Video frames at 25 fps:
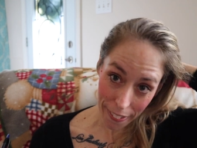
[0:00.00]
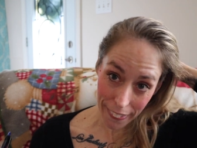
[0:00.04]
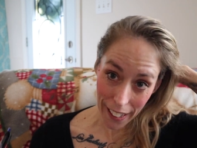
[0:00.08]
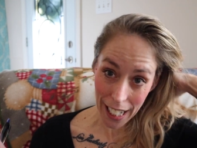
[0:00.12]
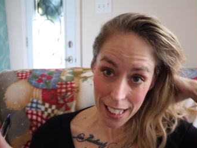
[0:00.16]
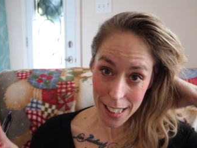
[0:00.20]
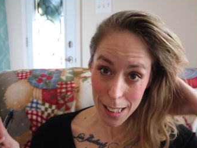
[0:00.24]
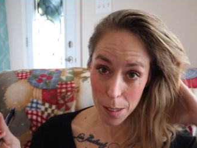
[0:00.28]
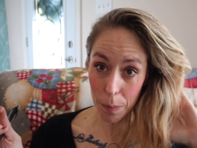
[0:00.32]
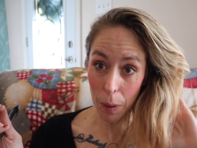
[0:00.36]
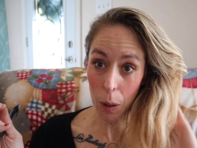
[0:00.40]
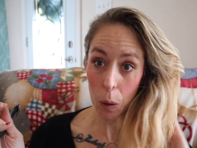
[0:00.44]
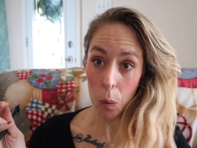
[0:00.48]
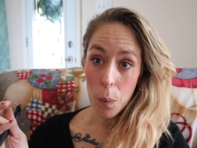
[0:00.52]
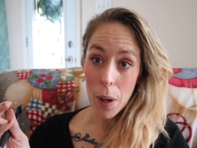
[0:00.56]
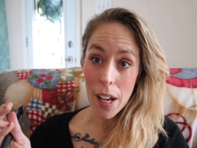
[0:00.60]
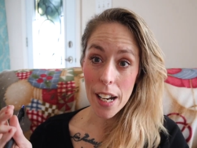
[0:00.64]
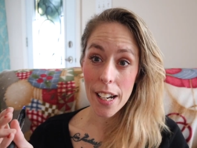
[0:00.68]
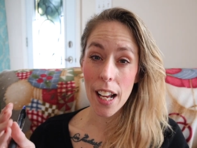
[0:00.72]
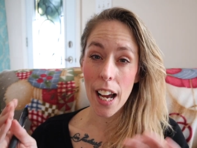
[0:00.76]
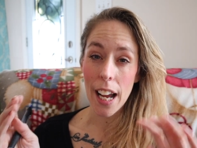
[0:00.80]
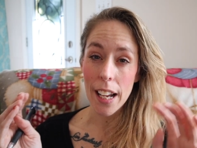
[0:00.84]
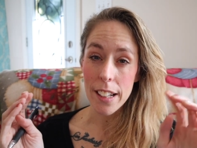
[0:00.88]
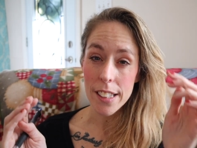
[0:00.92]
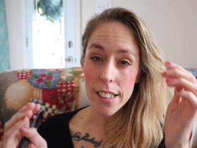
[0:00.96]
that's about
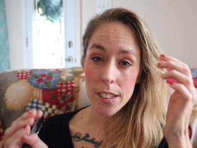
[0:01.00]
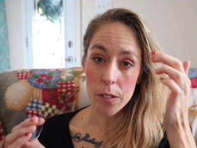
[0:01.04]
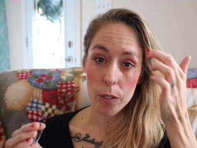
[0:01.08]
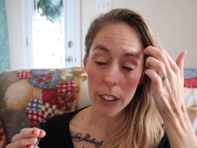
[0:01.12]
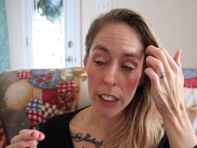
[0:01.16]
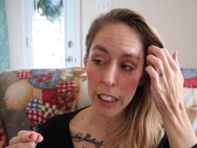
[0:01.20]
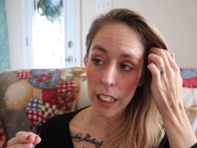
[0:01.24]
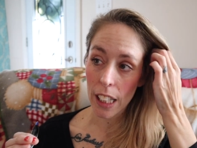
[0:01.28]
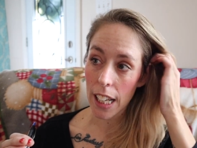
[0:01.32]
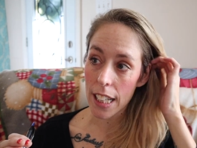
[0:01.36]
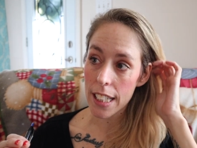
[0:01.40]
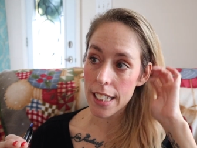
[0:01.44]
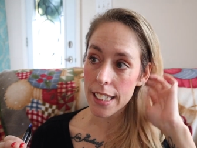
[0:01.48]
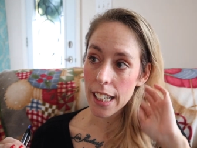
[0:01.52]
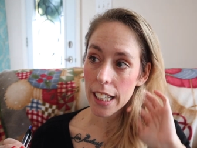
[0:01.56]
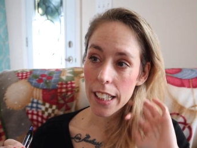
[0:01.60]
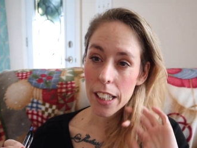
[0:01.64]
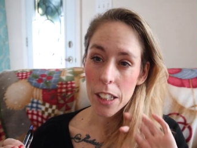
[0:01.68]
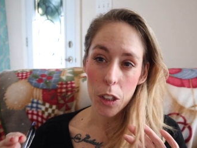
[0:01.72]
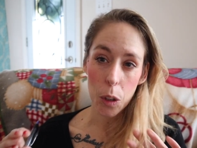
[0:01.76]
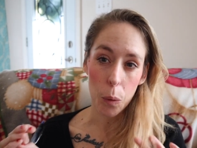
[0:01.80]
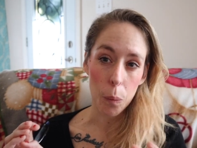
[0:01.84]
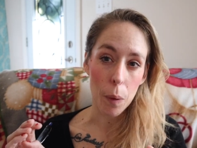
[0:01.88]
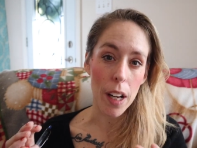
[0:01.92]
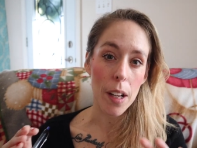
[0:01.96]
when I realized that,
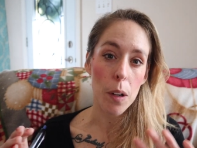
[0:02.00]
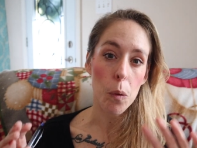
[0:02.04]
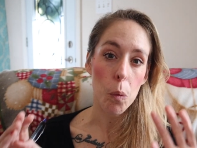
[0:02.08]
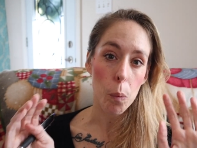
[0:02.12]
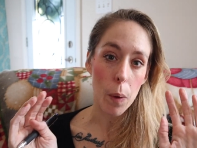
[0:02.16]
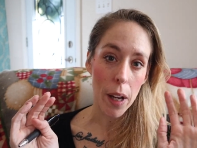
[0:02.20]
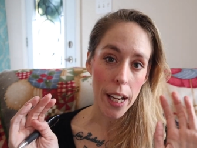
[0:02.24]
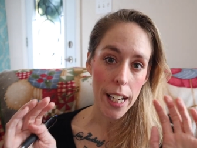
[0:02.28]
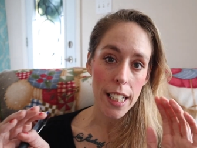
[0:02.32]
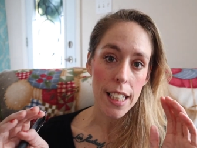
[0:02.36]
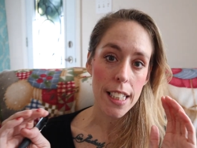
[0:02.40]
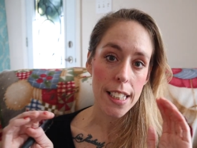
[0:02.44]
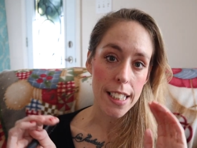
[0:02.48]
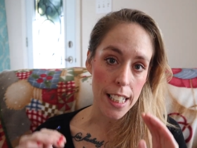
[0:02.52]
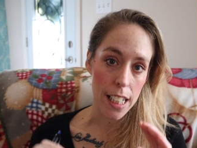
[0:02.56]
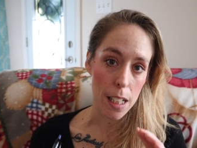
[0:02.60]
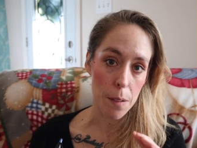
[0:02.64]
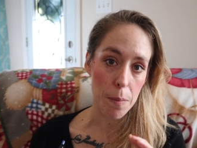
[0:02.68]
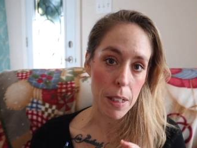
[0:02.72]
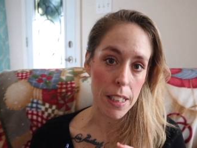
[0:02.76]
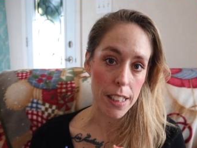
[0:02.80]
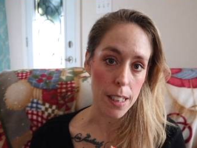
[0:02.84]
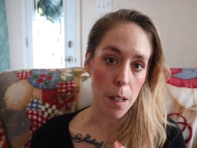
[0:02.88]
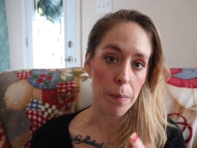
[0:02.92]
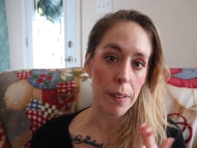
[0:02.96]
you know what, weight is gonna
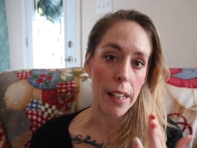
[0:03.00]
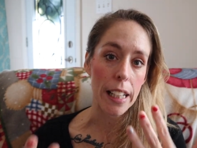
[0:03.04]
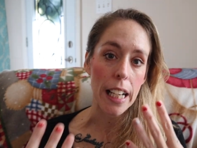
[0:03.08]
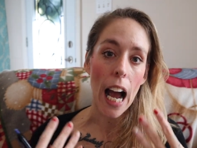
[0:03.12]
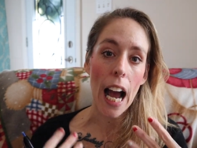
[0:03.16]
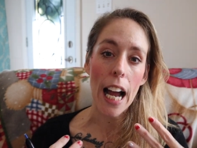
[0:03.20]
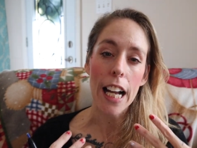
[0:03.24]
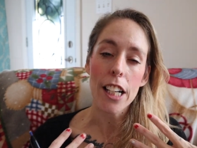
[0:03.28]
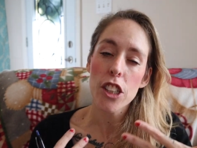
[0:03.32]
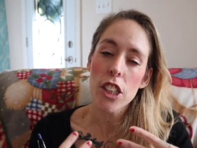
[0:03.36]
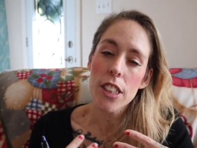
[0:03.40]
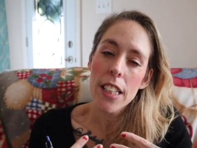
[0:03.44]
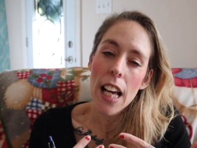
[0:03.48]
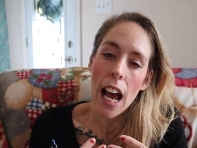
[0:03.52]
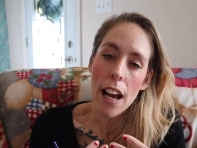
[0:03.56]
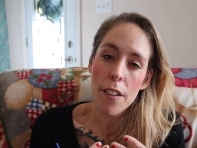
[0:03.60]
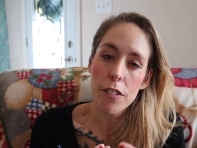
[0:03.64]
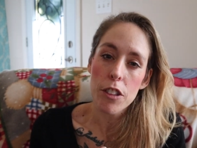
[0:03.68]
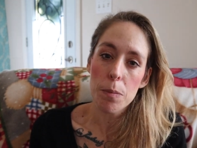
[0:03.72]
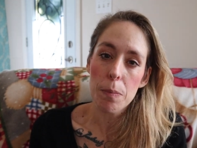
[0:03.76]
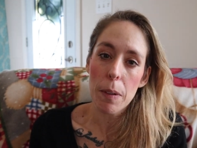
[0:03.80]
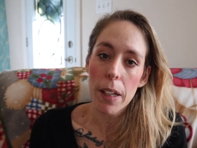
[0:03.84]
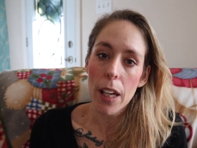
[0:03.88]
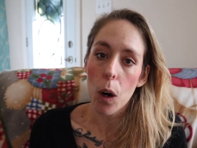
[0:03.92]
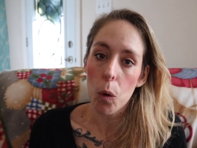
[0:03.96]
be something I just have
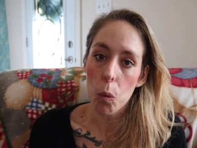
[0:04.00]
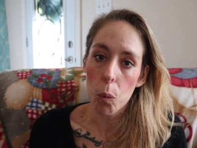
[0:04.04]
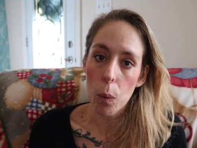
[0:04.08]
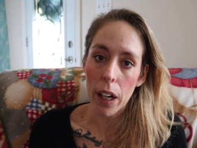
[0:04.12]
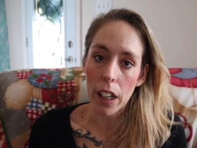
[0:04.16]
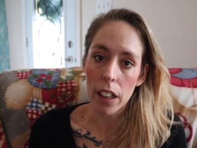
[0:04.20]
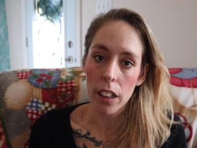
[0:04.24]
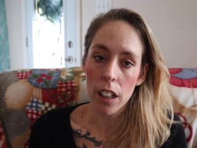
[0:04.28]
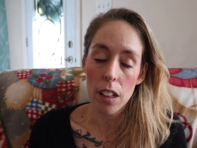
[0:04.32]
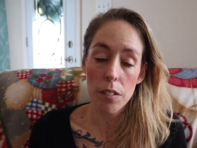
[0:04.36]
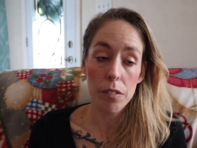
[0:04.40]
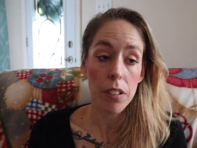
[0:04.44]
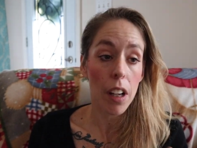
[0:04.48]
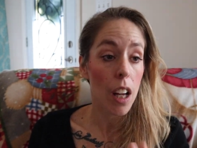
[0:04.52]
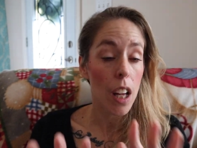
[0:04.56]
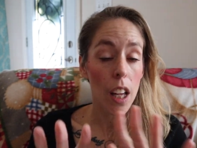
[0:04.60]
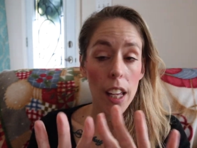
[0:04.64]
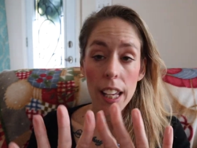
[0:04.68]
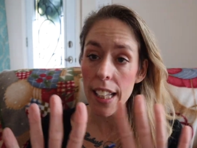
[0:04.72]
to be aware of.